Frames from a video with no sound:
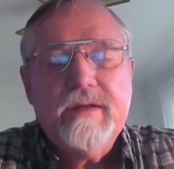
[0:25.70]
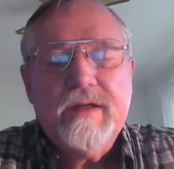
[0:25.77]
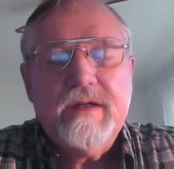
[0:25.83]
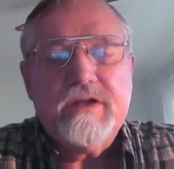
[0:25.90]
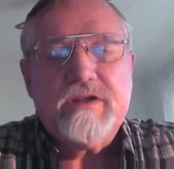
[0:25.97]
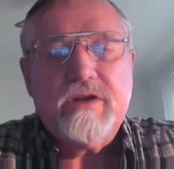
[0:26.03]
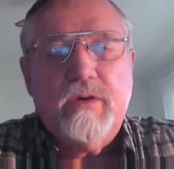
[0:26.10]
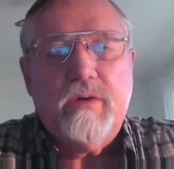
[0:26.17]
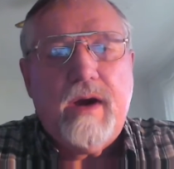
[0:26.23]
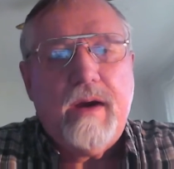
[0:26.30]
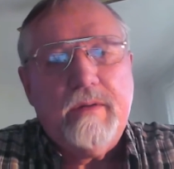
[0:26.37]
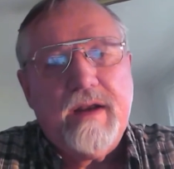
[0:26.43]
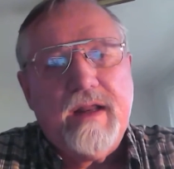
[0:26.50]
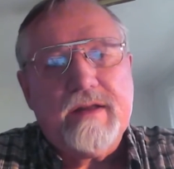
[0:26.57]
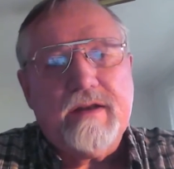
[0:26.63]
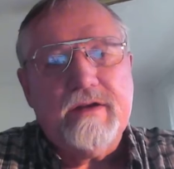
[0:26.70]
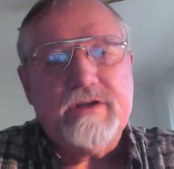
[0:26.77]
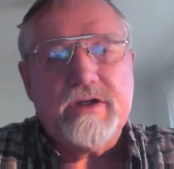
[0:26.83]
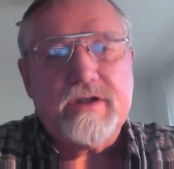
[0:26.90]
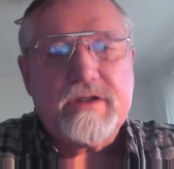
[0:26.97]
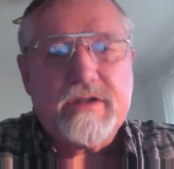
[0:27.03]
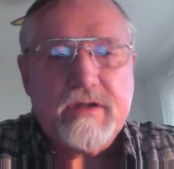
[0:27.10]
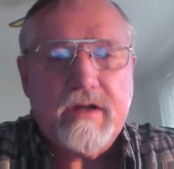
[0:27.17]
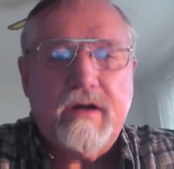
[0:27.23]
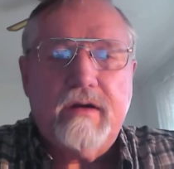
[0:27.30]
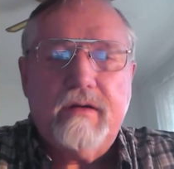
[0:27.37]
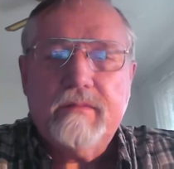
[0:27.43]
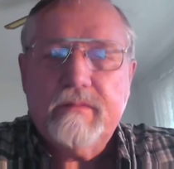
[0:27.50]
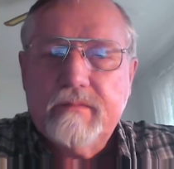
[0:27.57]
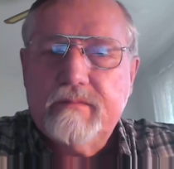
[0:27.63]
so I would like to just
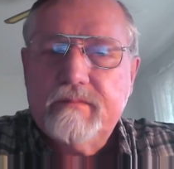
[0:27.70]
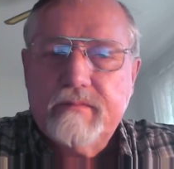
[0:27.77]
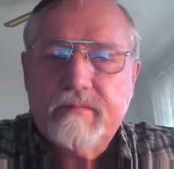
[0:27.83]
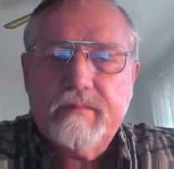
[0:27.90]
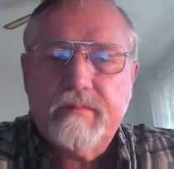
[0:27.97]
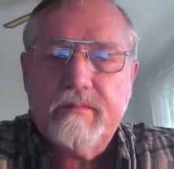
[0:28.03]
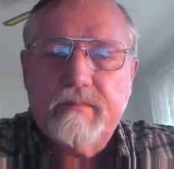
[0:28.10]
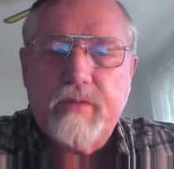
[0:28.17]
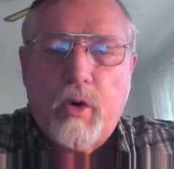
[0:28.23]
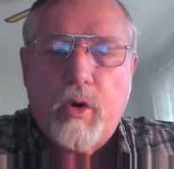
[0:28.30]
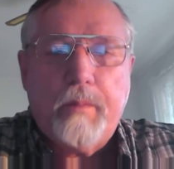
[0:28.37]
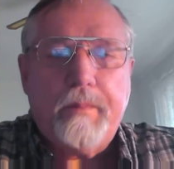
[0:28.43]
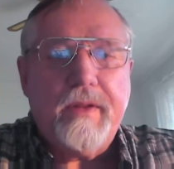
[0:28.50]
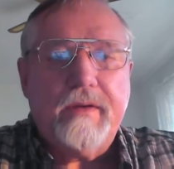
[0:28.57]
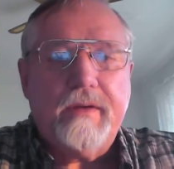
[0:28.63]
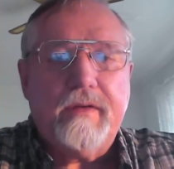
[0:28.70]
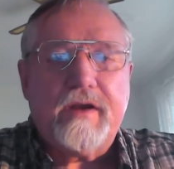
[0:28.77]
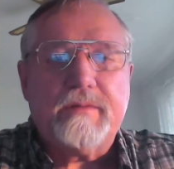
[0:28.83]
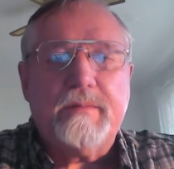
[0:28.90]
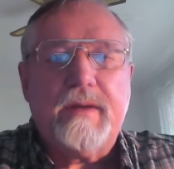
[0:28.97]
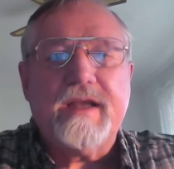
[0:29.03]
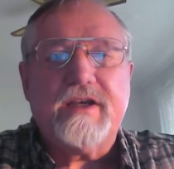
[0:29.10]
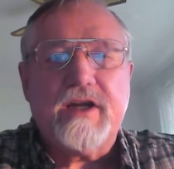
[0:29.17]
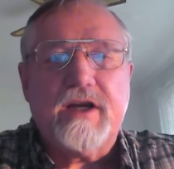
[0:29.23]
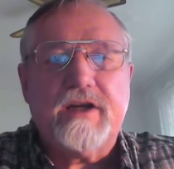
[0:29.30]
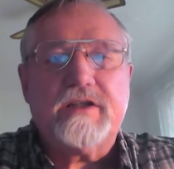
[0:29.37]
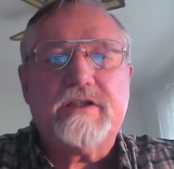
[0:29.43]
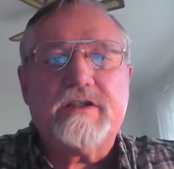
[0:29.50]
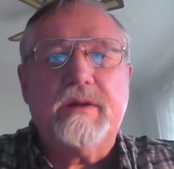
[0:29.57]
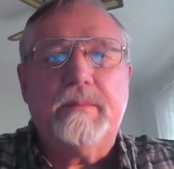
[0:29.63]
hope that this might
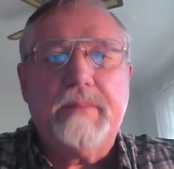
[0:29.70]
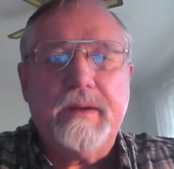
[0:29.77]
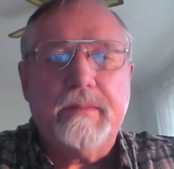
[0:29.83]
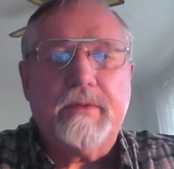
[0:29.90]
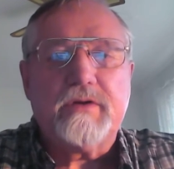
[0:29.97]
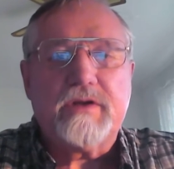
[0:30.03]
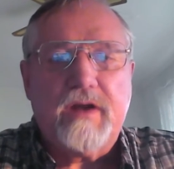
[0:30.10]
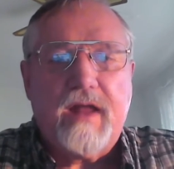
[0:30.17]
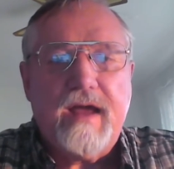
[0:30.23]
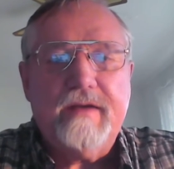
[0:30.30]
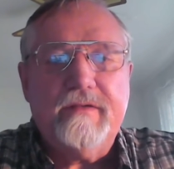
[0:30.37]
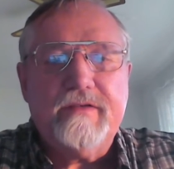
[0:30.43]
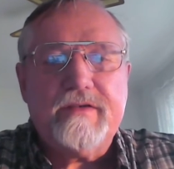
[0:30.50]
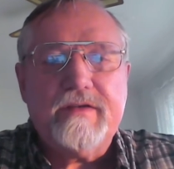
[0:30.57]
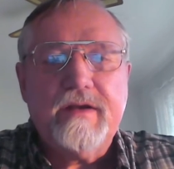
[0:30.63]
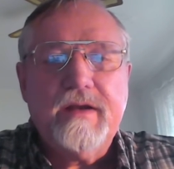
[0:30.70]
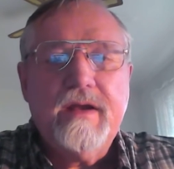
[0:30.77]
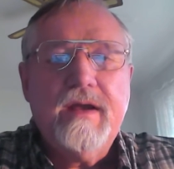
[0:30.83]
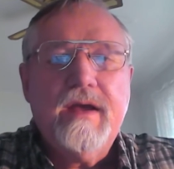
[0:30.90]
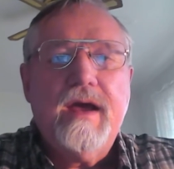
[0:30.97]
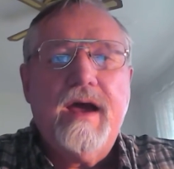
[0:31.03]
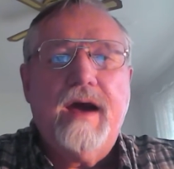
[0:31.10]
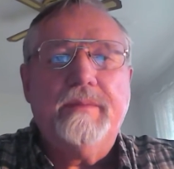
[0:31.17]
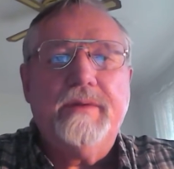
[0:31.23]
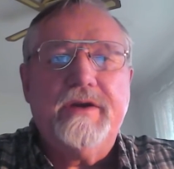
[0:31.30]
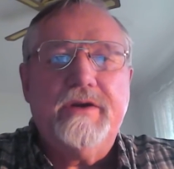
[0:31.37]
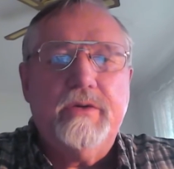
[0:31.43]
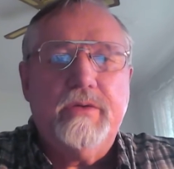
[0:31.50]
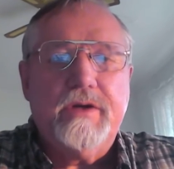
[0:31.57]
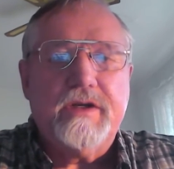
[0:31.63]
touch some people's lives. I'm going
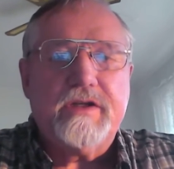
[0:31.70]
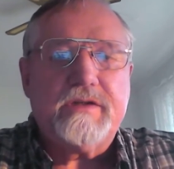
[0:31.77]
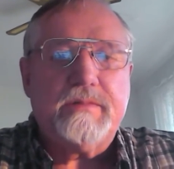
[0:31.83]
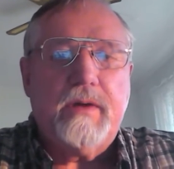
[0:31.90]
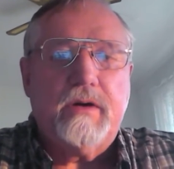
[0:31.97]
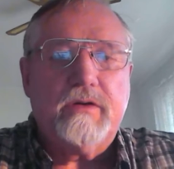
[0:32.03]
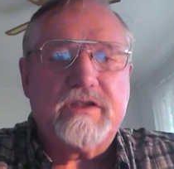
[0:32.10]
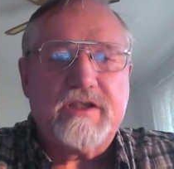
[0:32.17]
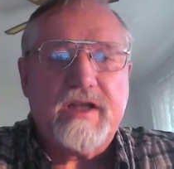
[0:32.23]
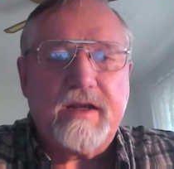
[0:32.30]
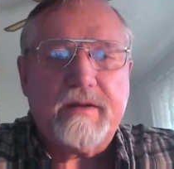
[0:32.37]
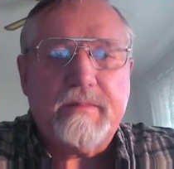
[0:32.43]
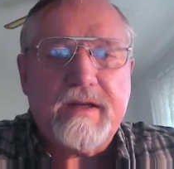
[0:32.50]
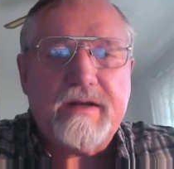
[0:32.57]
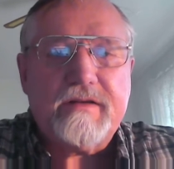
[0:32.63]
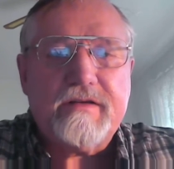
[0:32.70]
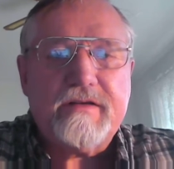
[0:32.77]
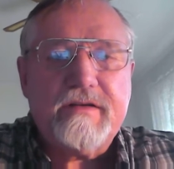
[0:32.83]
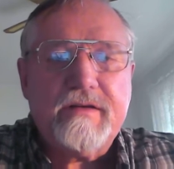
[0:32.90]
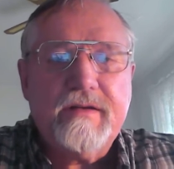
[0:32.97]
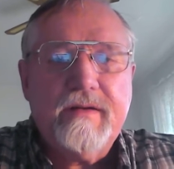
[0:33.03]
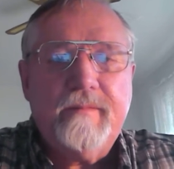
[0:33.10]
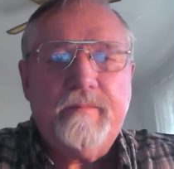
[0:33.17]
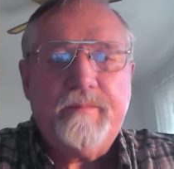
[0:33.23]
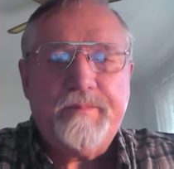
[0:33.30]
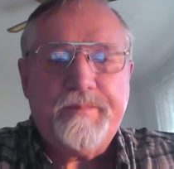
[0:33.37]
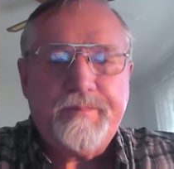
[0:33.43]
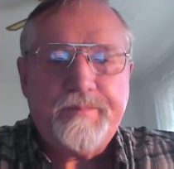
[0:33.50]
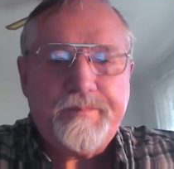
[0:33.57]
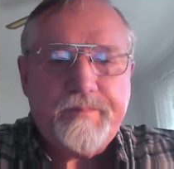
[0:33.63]
to do it in small segments,
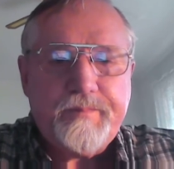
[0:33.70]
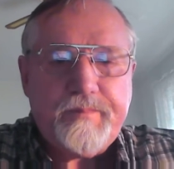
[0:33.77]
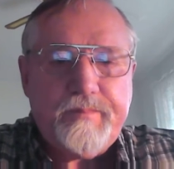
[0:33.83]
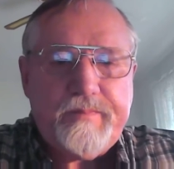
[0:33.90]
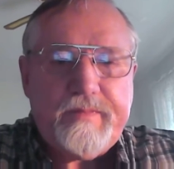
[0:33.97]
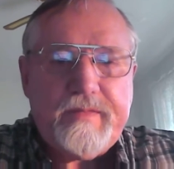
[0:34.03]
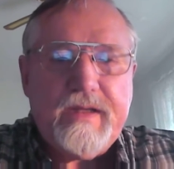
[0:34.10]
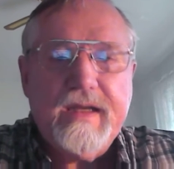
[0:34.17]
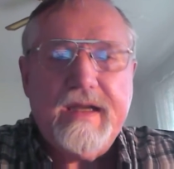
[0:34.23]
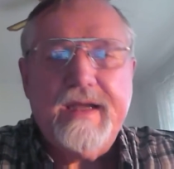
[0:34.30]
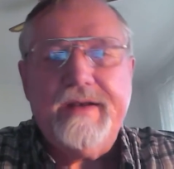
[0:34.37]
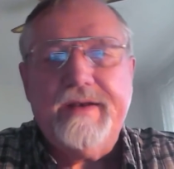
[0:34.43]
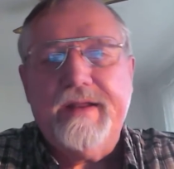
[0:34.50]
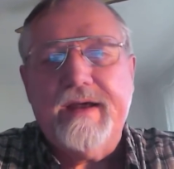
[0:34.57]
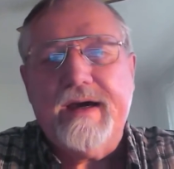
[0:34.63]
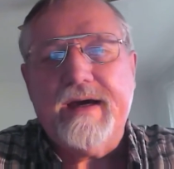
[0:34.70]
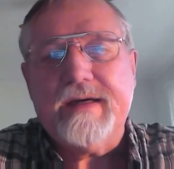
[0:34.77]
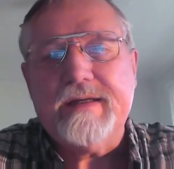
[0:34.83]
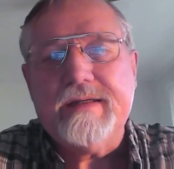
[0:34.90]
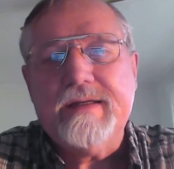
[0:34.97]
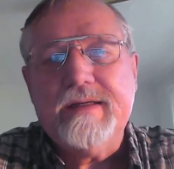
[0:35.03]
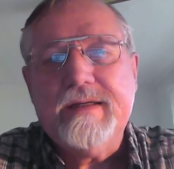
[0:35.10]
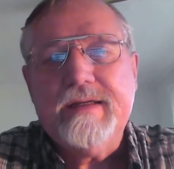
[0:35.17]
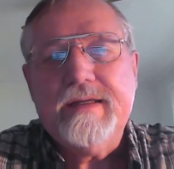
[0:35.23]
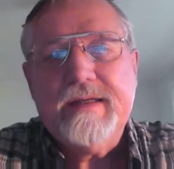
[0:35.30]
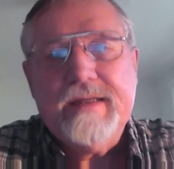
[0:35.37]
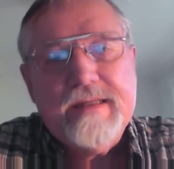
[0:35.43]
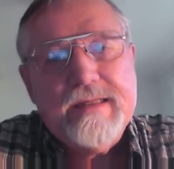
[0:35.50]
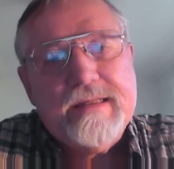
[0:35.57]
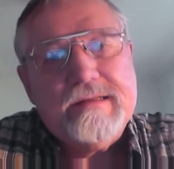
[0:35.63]
and
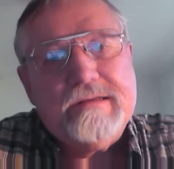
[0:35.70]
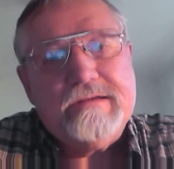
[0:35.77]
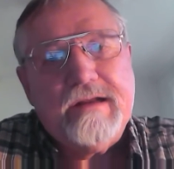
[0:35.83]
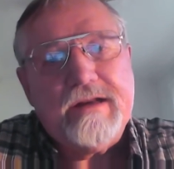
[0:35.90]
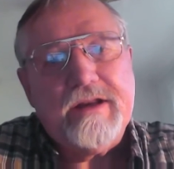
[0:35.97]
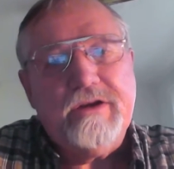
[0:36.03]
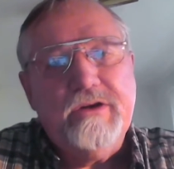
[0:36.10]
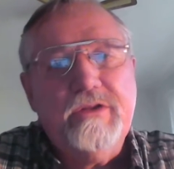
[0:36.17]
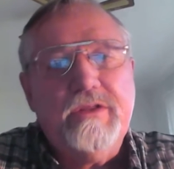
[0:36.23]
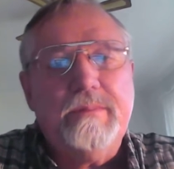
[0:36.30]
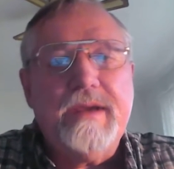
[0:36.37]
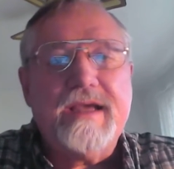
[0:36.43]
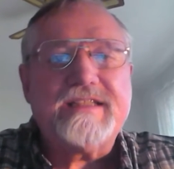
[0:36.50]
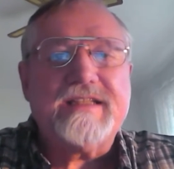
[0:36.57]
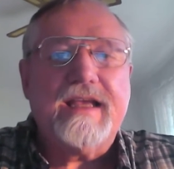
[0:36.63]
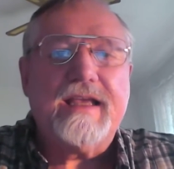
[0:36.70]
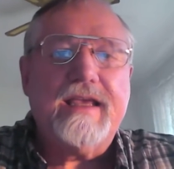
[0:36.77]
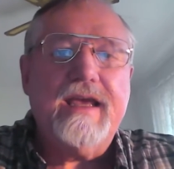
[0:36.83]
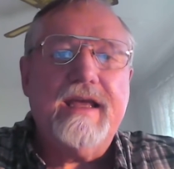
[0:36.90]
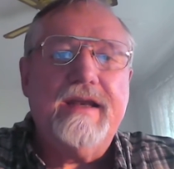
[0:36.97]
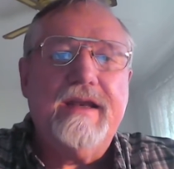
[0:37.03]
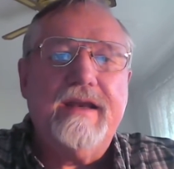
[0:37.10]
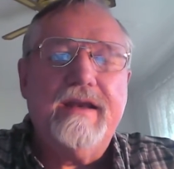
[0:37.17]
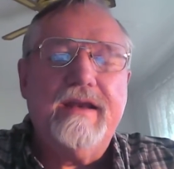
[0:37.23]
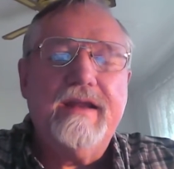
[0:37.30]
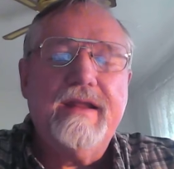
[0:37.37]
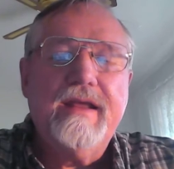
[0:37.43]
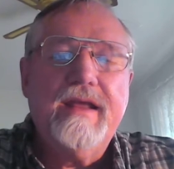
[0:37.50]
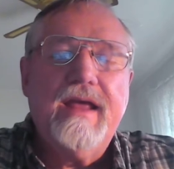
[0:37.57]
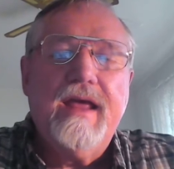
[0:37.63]
try to do the best I can.
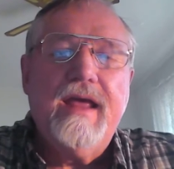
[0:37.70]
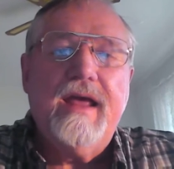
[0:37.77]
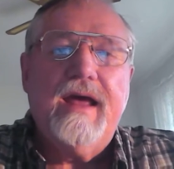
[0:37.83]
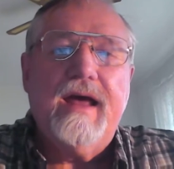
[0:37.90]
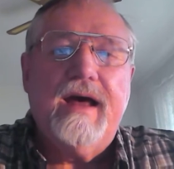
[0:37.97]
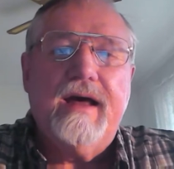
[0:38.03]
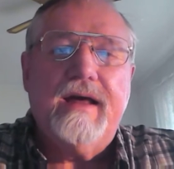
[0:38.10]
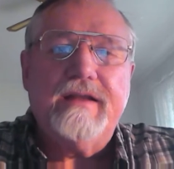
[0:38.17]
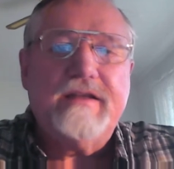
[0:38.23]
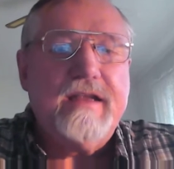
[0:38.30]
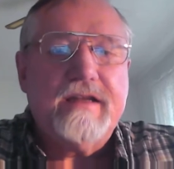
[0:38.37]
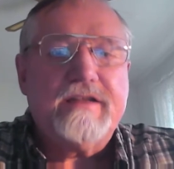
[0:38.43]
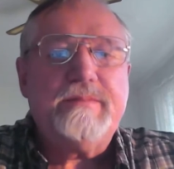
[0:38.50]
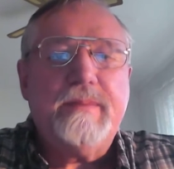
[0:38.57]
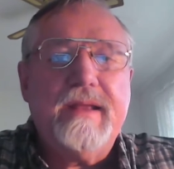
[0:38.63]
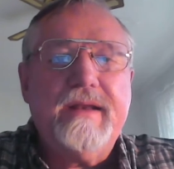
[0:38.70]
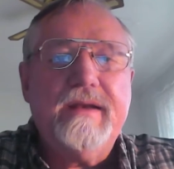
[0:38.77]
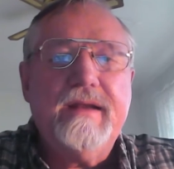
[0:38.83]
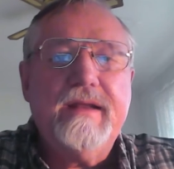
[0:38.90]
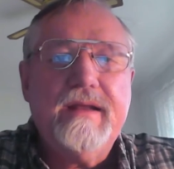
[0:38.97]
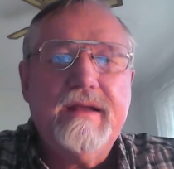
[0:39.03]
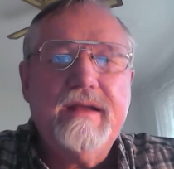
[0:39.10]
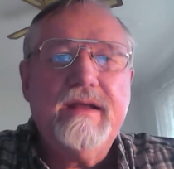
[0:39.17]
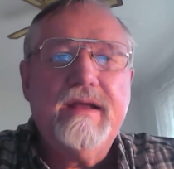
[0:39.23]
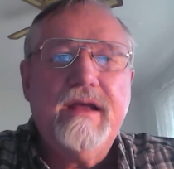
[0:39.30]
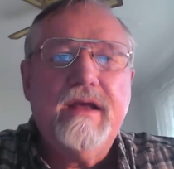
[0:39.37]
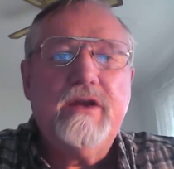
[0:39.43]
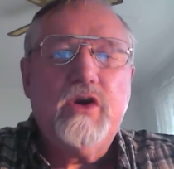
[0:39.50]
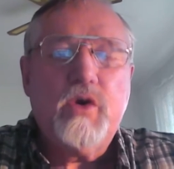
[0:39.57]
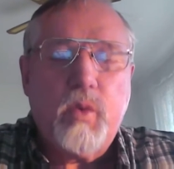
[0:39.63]
And it's been
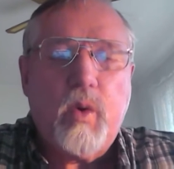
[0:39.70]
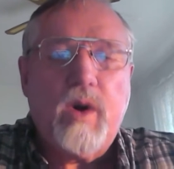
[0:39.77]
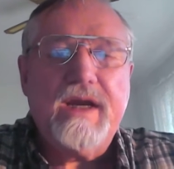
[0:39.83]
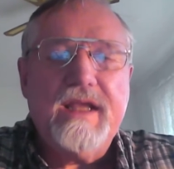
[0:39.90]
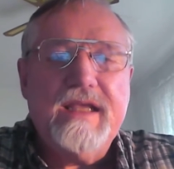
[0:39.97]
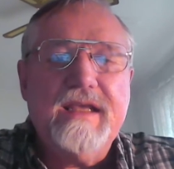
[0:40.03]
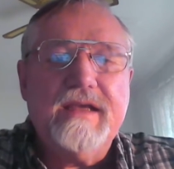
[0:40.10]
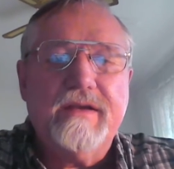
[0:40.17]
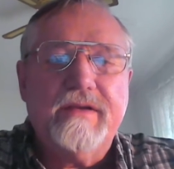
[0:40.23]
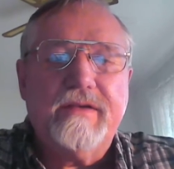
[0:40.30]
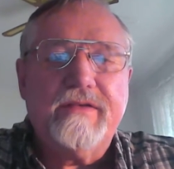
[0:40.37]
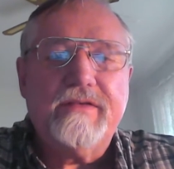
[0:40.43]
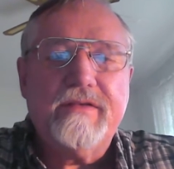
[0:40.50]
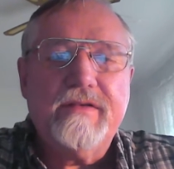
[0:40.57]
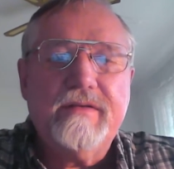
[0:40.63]
20 years